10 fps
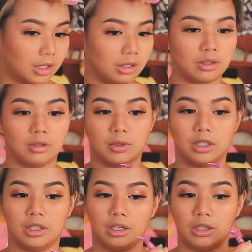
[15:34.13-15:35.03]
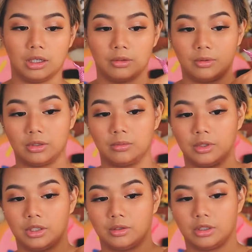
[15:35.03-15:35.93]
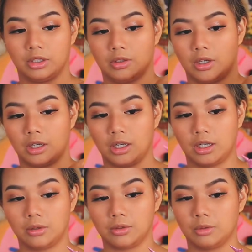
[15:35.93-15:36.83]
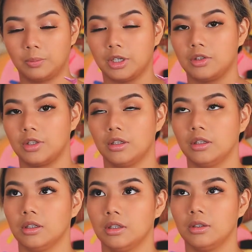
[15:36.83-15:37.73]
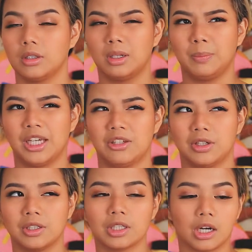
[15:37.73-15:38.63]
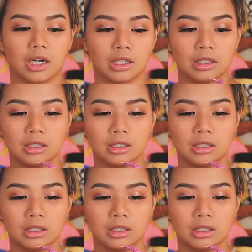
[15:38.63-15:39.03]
I really want to like try that, or the Patrick Ta.